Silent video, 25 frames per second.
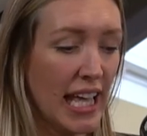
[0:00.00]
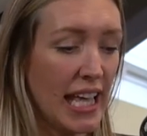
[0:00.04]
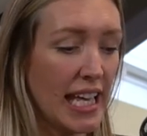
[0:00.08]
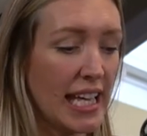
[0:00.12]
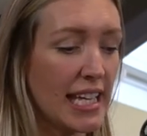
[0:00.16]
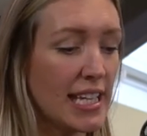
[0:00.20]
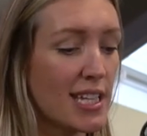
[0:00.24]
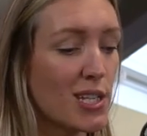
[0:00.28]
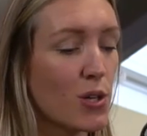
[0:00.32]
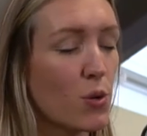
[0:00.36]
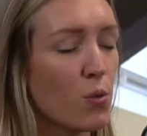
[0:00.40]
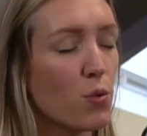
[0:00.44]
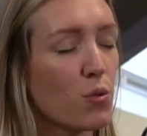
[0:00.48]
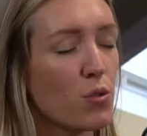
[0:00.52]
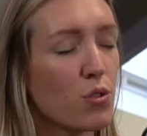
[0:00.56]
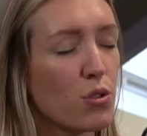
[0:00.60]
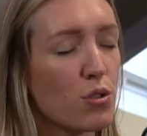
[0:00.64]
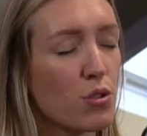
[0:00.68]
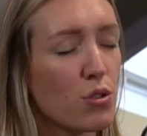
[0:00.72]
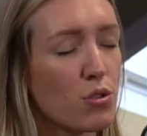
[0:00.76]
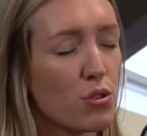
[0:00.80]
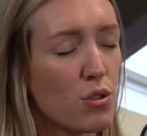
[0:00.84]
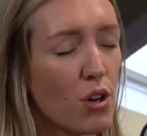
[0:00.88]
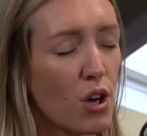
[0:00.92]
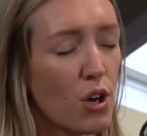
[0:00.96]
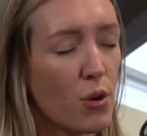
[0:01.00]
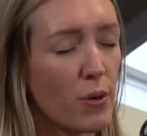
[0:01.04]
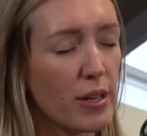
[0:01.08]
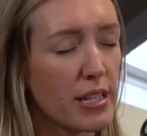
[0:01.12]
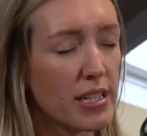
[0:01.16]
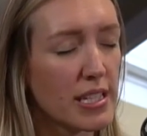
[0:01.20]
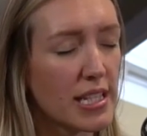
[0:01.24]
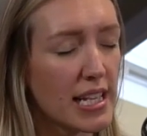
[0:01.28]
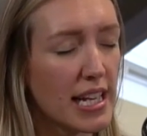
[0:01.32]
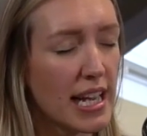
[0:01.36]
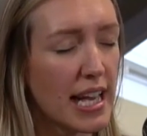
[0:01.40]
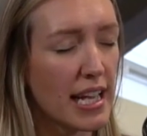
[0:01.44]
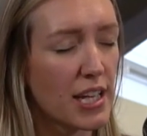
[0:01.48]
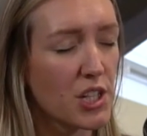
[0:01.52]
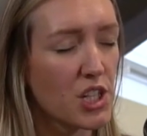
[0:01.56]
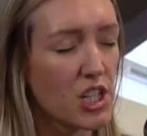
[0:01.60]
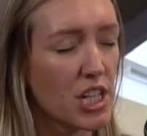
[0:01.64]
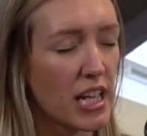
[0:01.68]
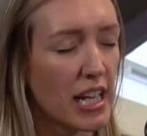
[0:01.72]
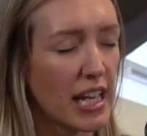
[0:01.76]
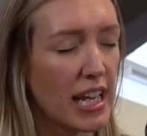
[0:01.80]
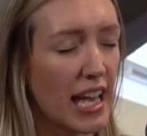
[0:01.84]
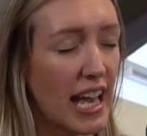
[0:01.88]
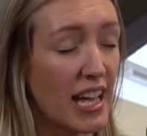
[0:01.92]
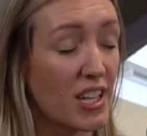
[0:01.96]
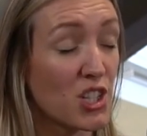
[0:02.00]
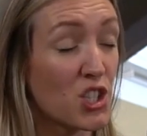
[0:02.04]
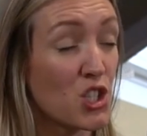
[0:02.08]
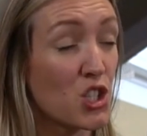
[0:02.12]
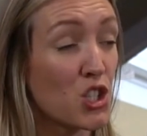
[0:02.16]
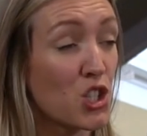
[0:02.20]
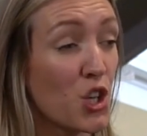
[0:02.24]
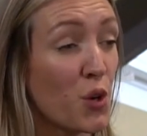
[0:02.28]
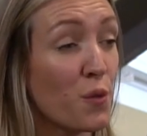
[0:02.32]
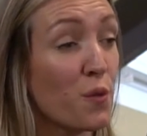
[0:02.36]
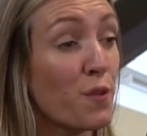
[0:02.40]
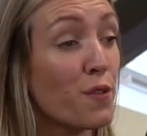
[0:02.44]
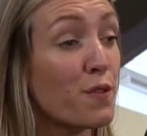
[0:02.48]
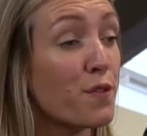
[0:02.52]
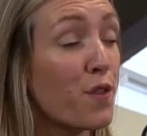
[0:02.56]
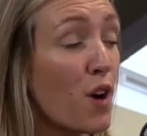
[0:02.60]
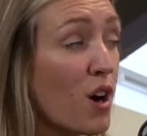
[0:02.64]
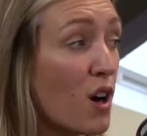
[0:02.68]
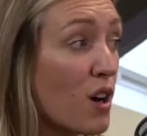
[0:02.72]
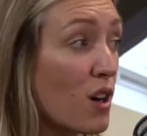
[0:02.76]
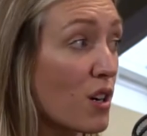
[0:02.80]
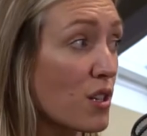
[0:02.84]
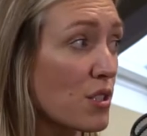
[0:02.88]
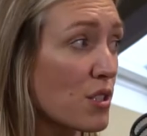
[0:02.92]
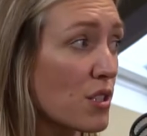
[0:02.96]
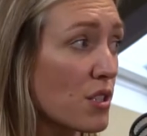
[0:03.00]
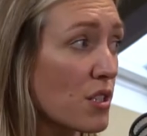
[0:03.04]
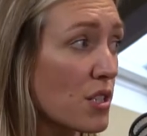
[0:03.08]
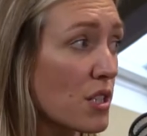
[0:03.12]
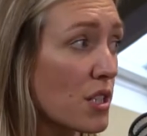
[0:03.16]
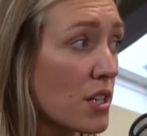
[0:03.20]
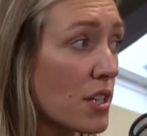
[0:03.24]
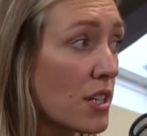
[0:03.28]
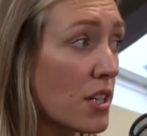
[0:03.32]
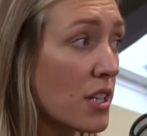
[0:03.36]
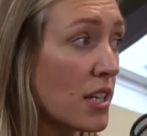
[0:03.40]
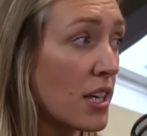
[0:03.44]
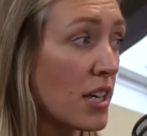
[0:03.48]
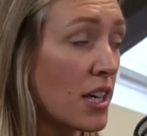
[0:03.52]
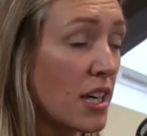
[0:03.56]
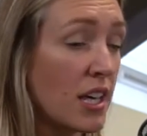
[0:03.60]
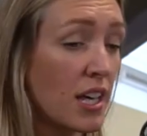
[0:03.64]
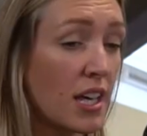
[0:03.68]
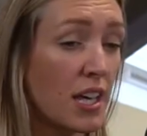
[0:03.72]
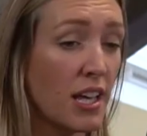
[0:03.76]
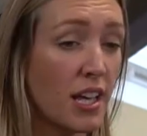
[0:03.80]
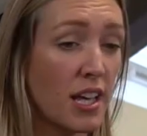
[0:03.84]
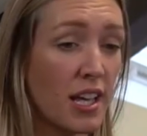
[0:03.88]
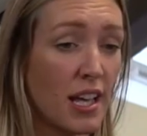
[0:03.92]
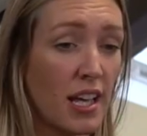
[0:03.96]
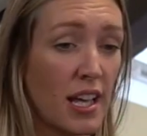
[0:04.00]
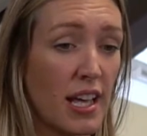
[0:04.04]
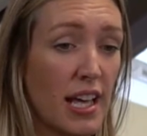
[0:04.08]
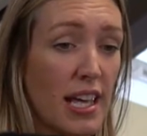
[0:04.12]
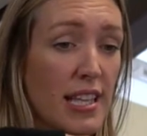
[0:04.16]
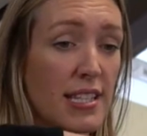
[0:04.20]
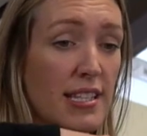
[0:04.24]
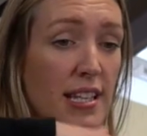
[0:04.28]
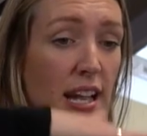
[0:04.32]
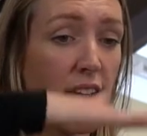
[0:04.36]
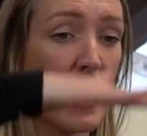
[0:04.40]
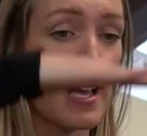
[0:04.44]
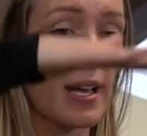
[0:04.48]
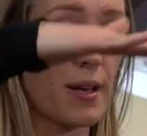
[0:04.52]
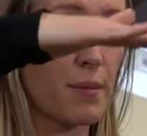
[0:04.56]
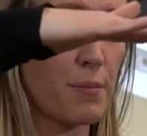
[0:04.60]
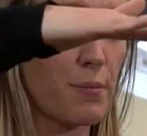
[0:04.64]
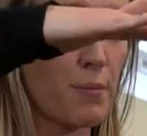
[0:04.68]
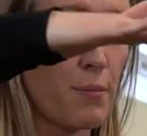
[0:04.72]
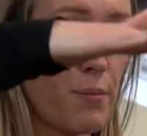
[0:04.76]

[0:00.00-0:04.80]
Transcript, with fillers: he talks so intellectually and so fast. Mm. It's like